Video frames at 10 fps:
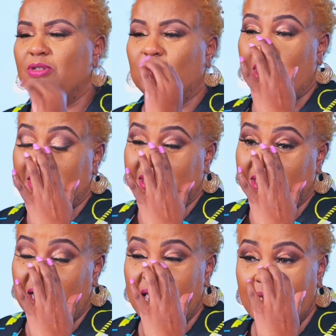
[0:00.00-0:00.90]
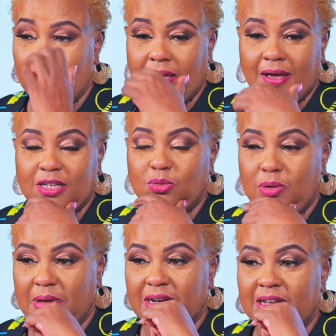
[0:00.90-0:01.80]
to us, as
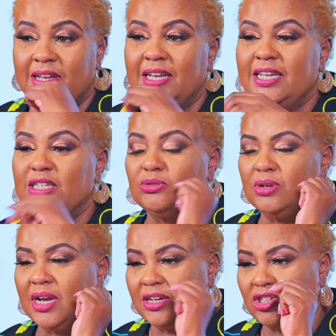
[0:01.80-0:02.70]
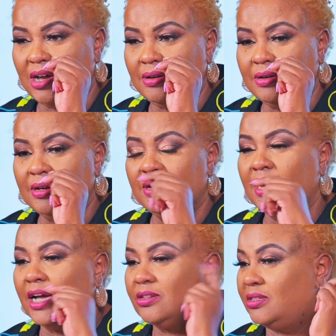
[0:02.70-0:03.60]
women, is to nurture
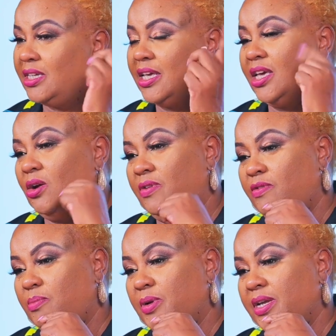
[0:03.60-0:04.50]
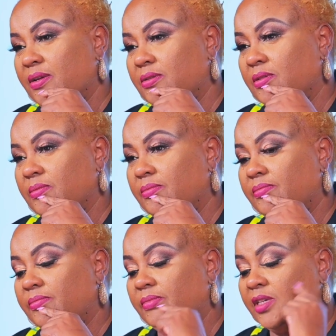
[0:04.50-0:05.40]
and to take care of everybody else.
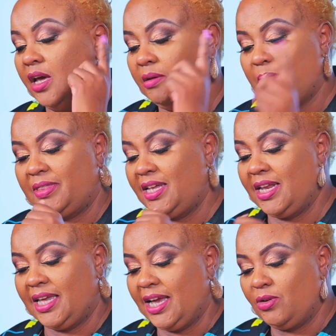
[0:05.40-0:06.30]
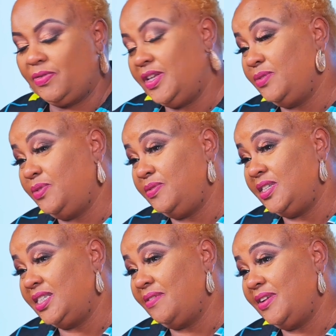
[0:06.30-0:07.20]
But then again, on this
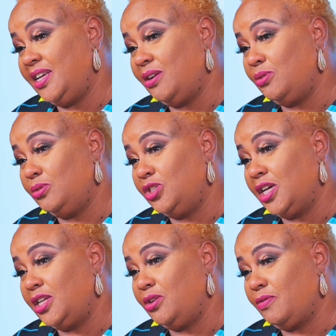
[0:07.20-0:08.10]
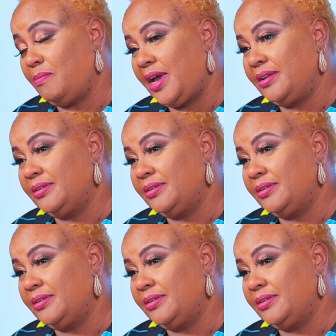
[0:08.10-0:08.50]
57-year-old journey of mine,